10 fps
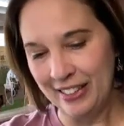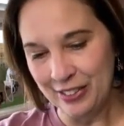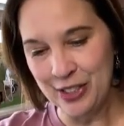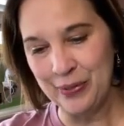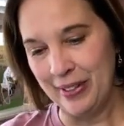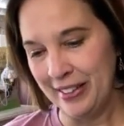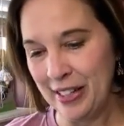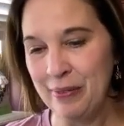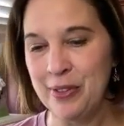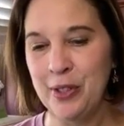Diener's just one of
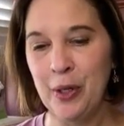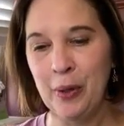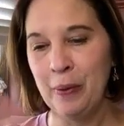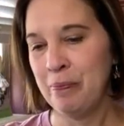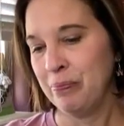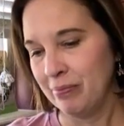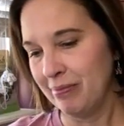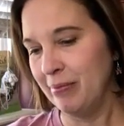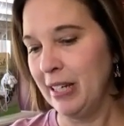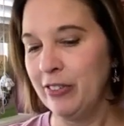them. So
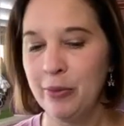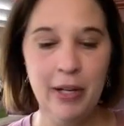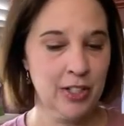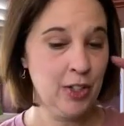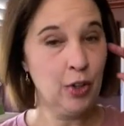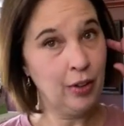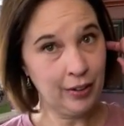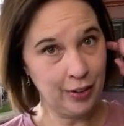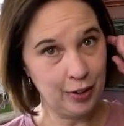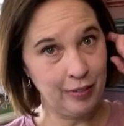my information is no
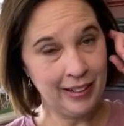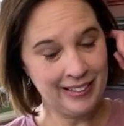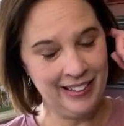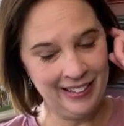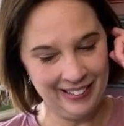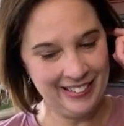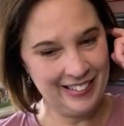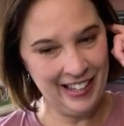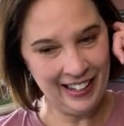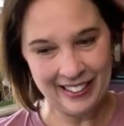longer correct.
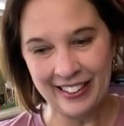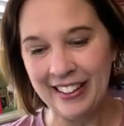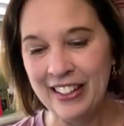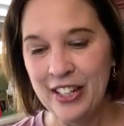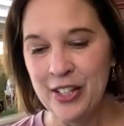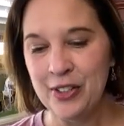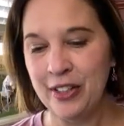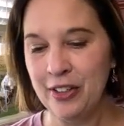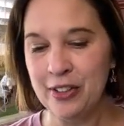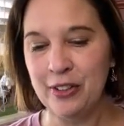Exactly.
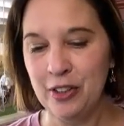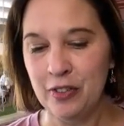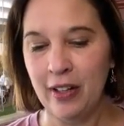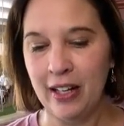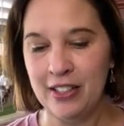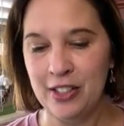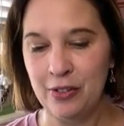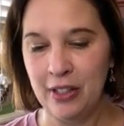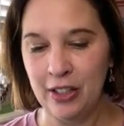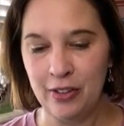So here's a newsflash. So
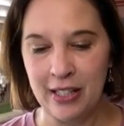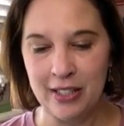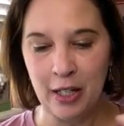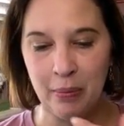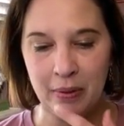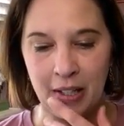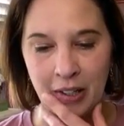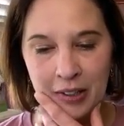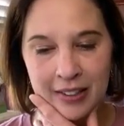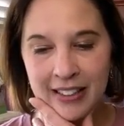Diener's has upped
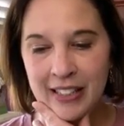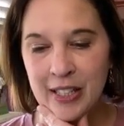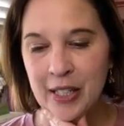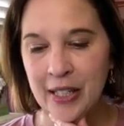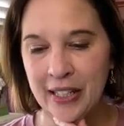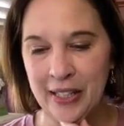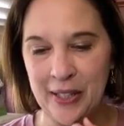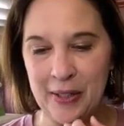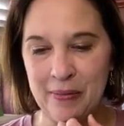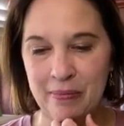their
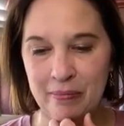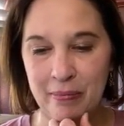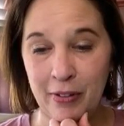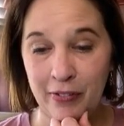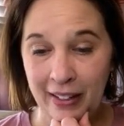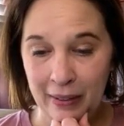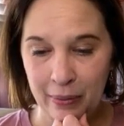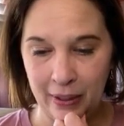buffet